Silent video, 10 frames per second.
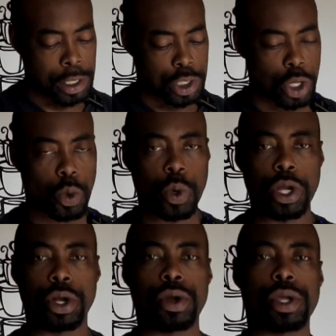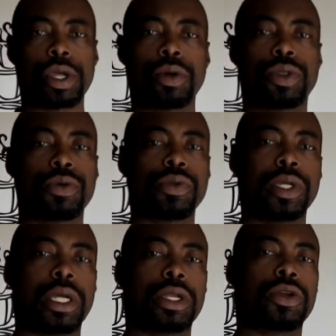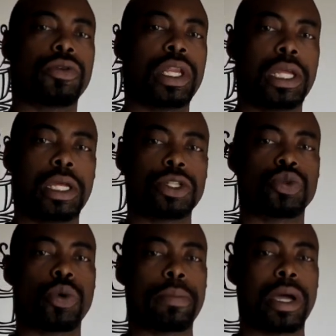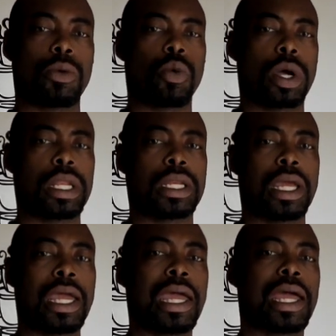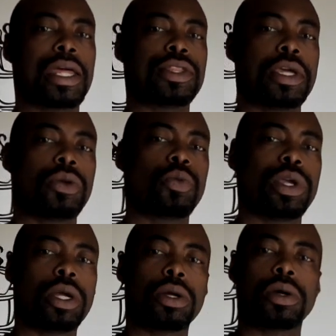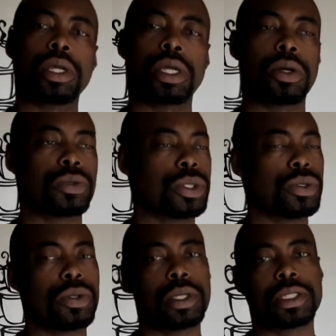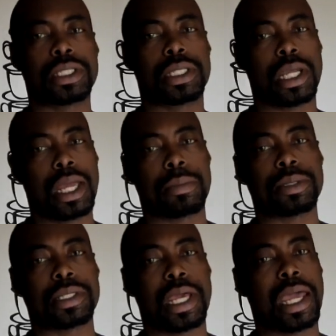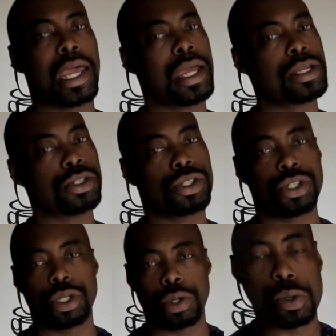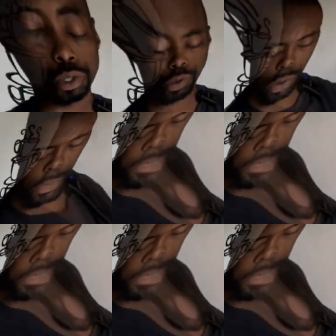So we are going to go through the ingredients one by one, and then we are going to go to the steps as usual.